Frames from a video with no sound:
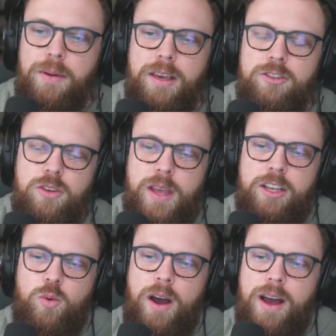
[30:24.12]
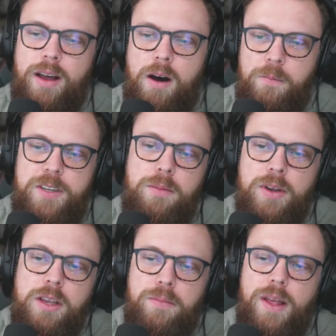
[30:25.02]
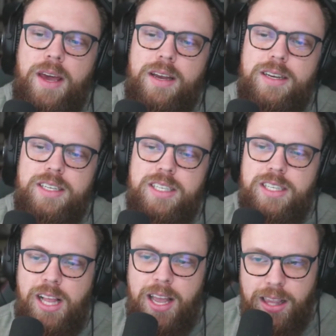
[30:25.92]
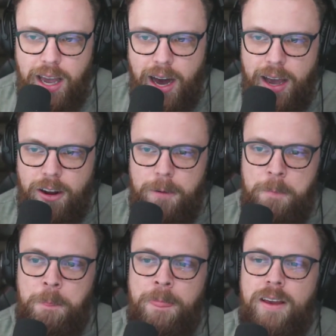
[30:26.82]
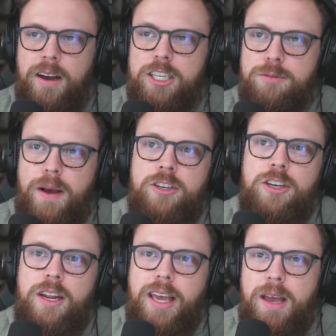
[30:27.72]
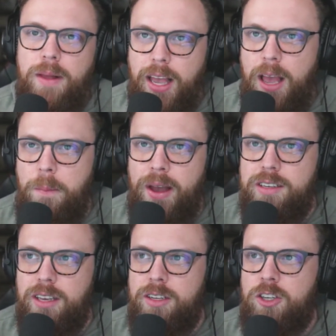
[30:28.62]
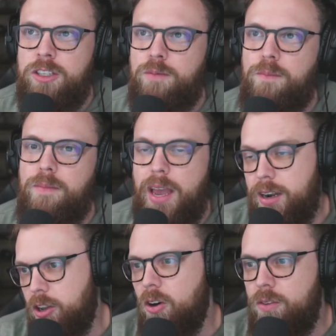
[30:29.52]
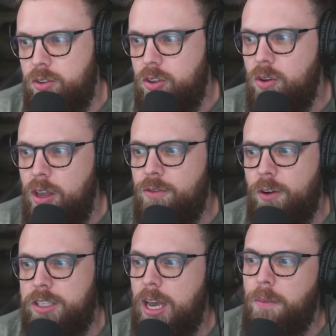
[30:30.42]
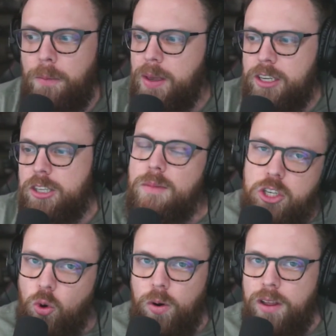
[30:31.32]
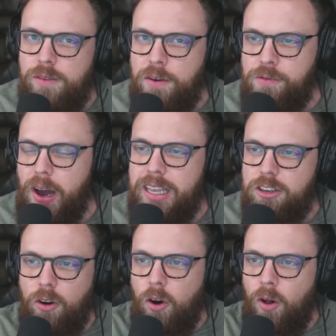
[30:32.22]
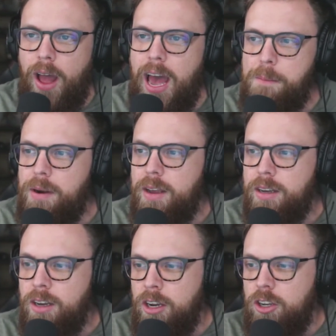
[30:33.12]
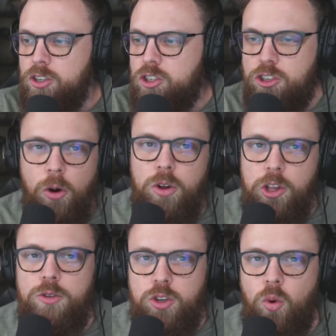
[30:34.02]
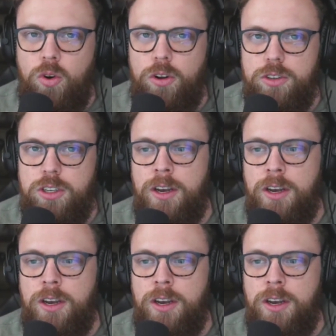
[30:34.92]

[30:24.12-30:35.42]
So that's why I'll typically play it slightly higher, especially in a game like Apex Legends and Call of Duty, for example, because the majority of the fights are all happening so close quarters.